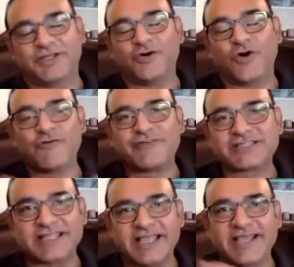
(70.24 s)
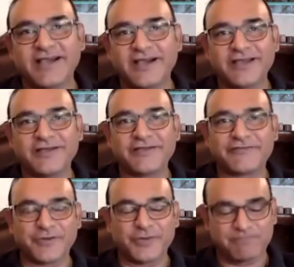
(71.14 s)
obviously, if
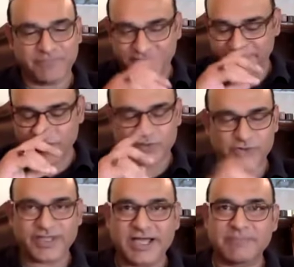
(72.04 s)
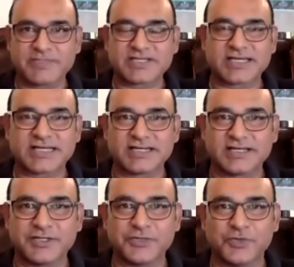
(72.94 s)
you're growing up as a cricketer,
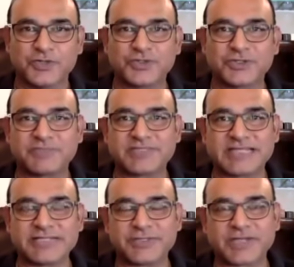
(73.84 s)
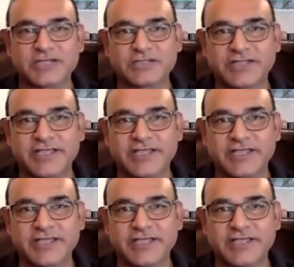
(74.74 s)
you want to represent your country.